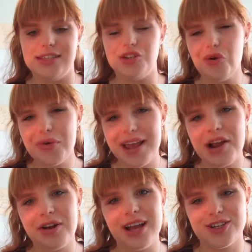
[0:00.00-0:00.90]
Don't
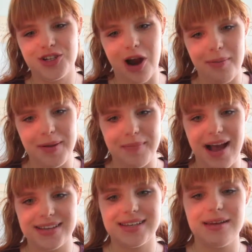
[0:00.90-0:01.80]
carry a shopping
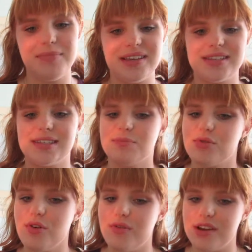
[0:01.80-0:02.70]
basket, because it's
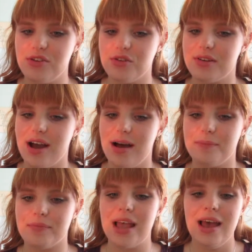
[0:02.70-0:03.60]
proven you'll
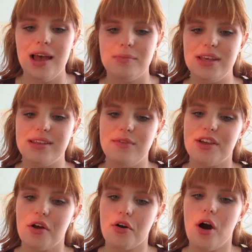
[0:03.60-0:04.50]
be
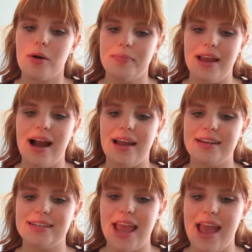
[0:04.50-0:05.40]
leaving your cart
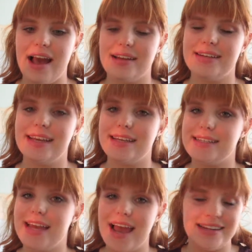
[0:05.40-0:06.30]
behind, and it
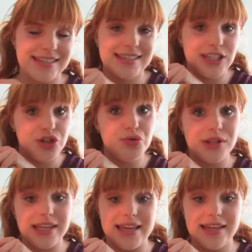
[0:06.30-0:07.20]
tends to
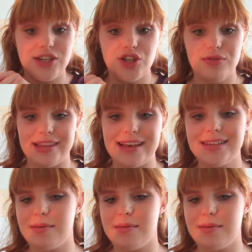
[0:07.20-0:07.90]
lead to less